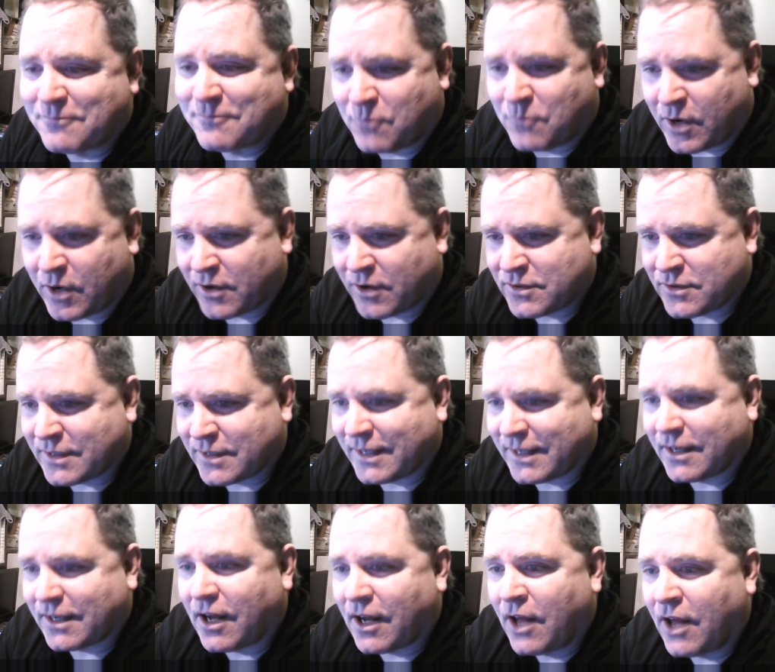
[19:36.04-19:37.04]
Whereas the
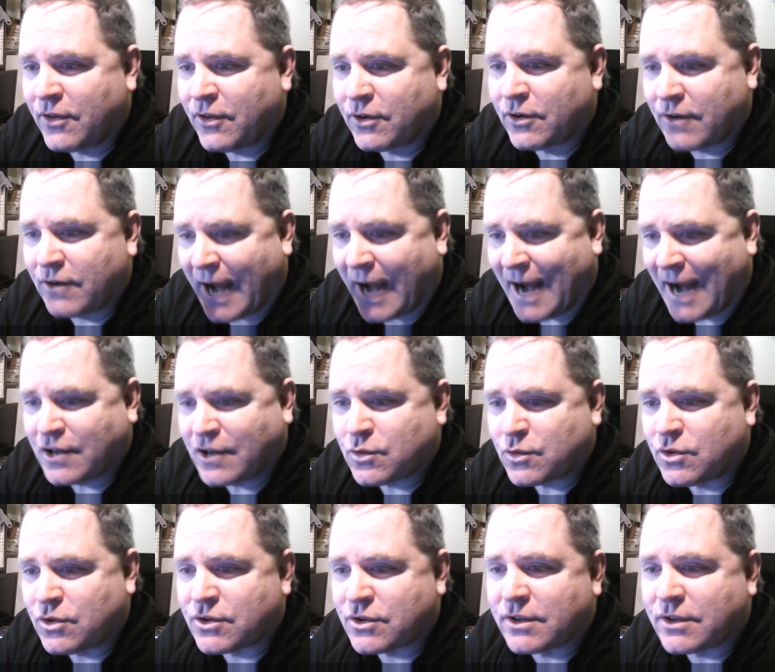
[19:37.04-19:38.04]
other
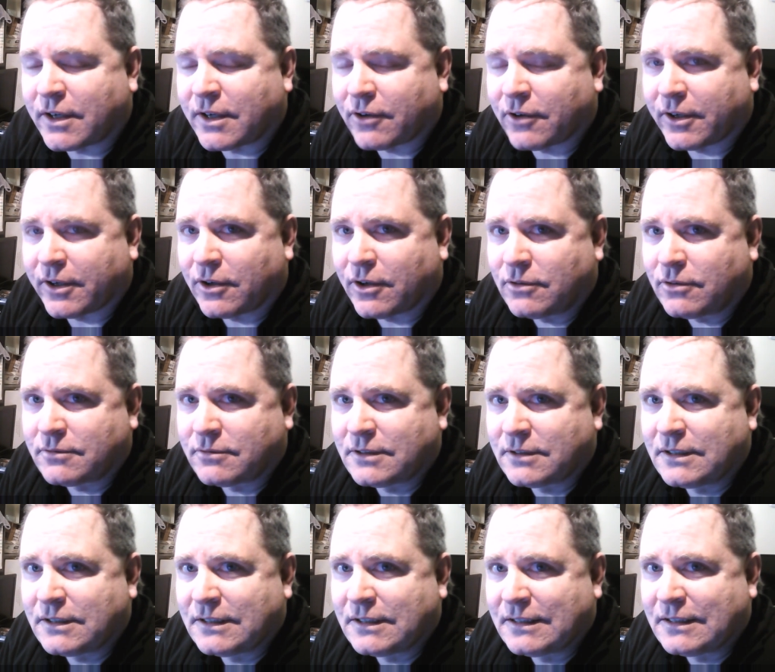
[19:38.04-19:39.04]
actual scenario,
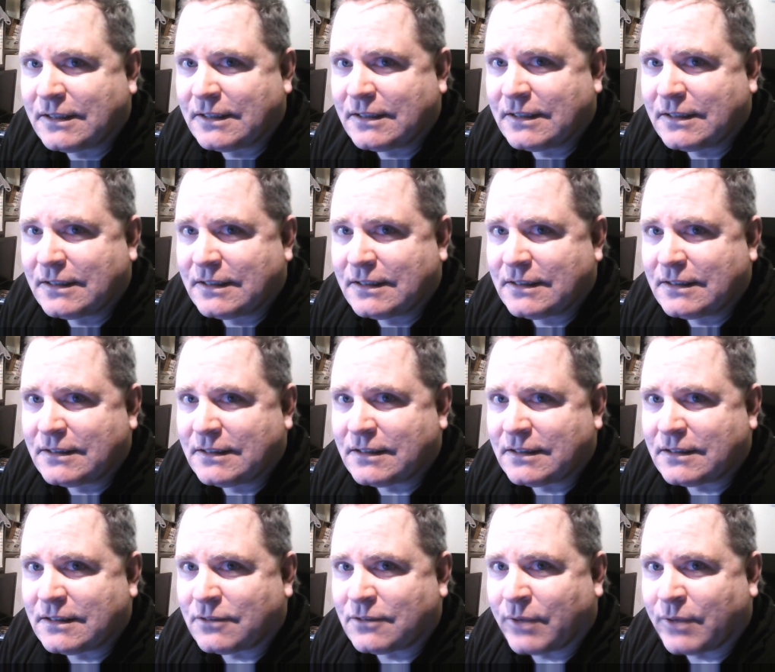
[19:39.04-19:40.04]

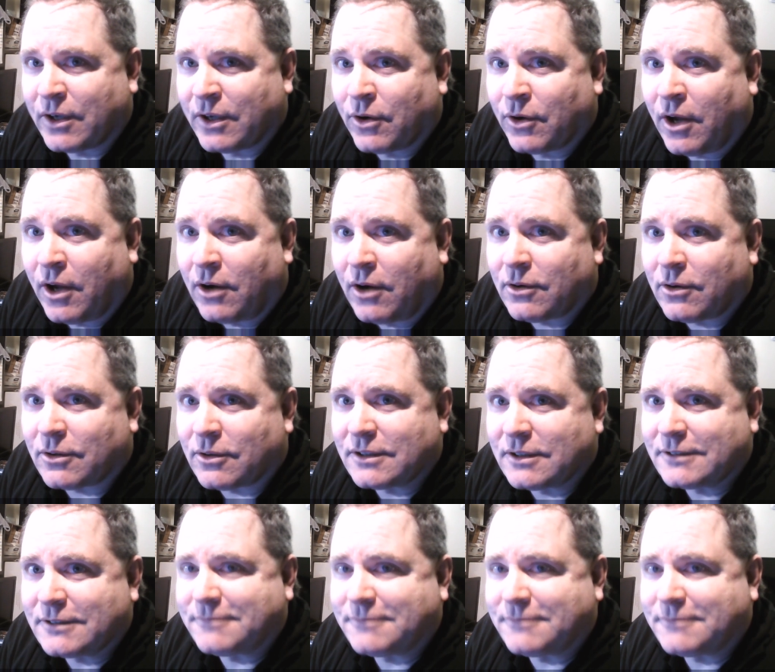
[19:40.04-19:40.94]
we don't know.